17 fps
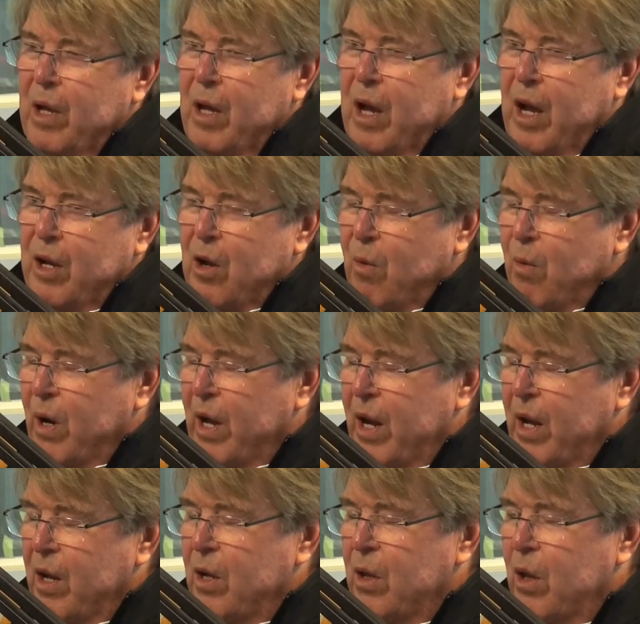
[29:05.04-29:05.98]
I know we're
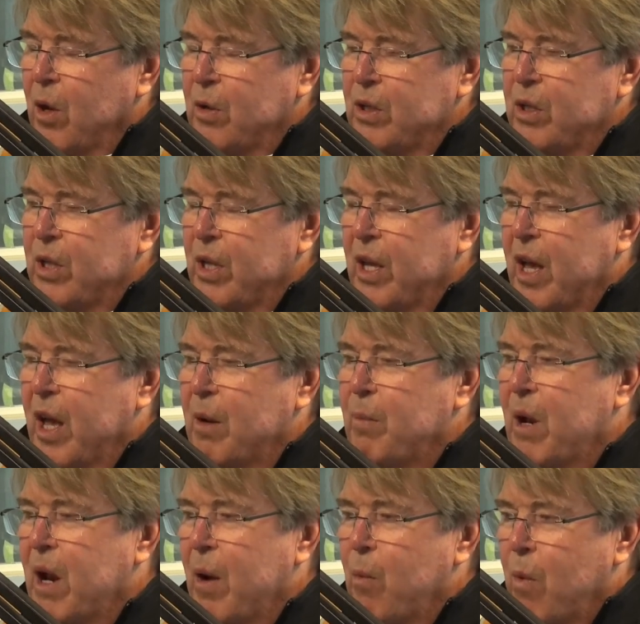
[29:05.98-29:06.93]
getting close to the
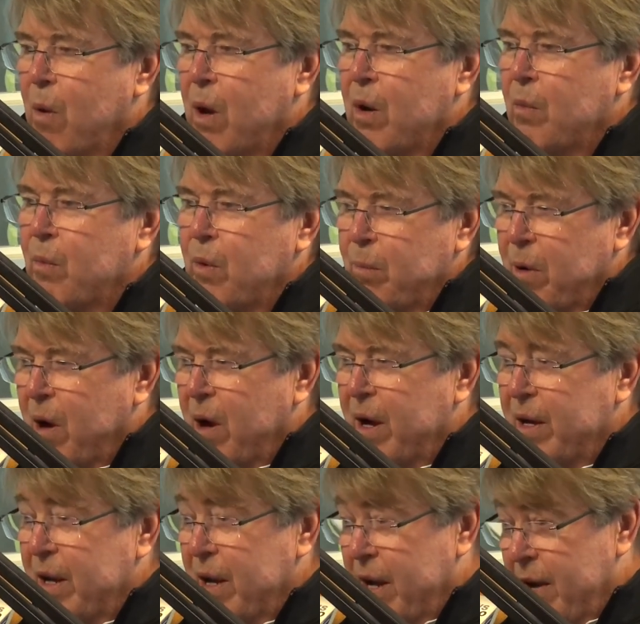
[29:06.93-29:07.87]
end, but I want to
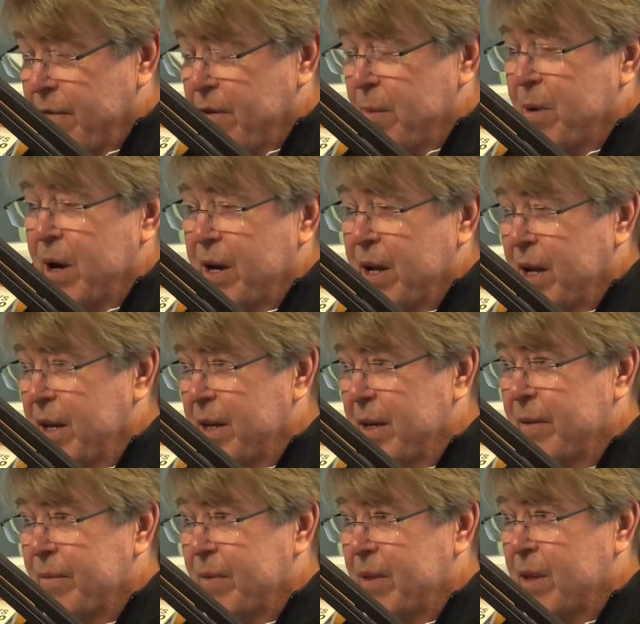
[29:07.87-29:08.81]
remind
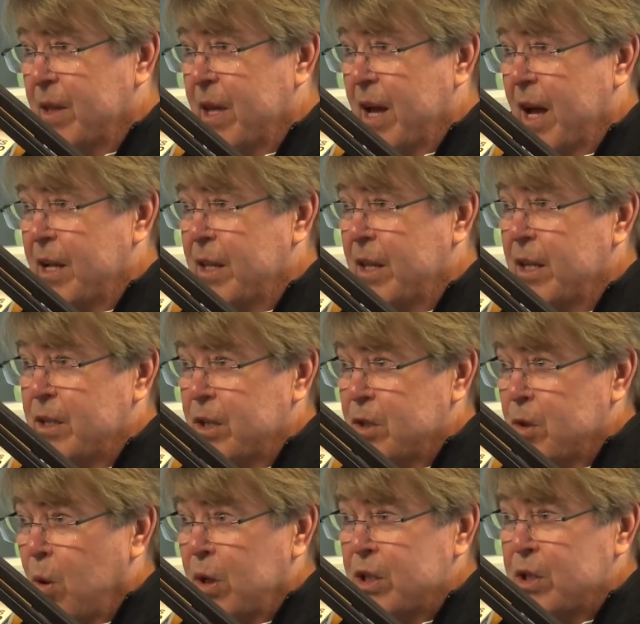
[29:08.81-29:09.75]
everybody that this
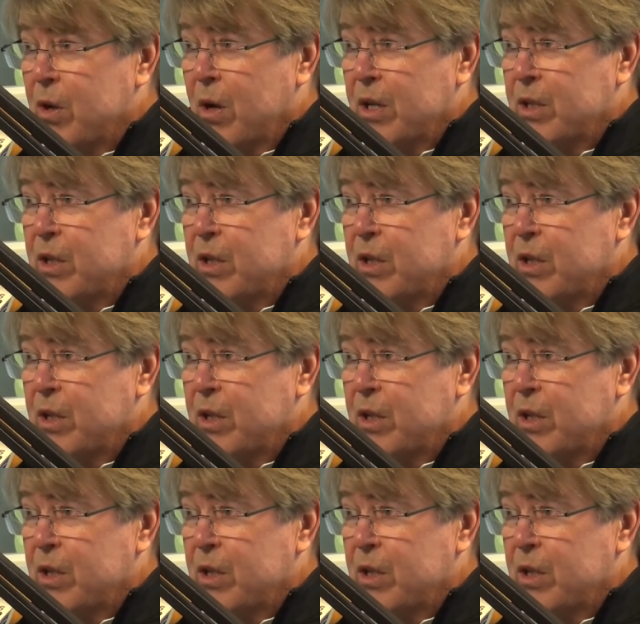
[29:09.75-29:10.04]
is All-Star